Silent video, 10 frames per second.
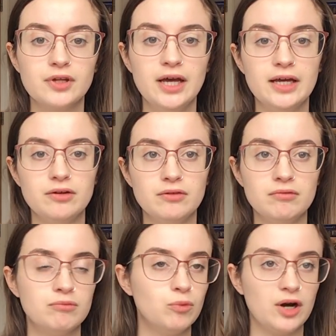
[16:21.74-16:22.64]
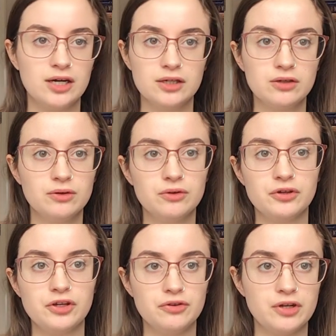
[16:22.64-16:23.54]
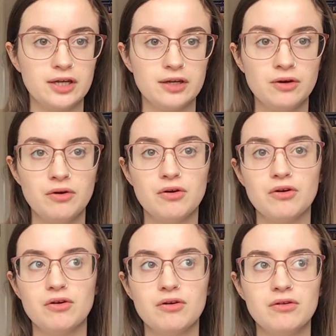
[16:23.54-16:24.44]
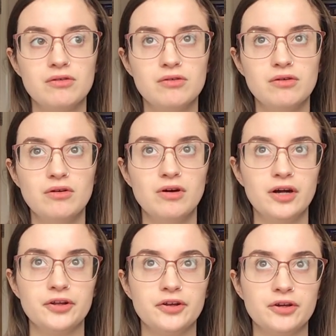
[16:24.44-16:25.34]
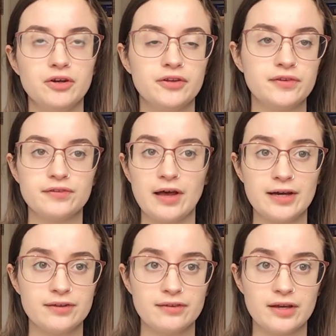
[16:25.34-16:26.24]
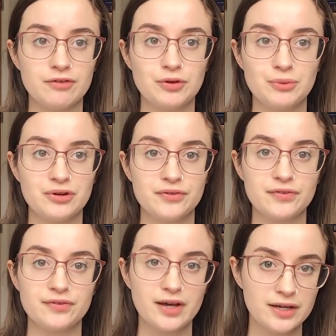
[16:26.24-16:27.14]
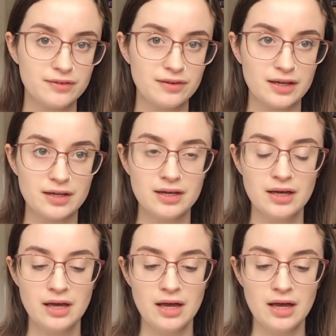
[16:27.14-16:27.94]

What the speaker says: in work or uni, or I don't know, a society, if you were in a society,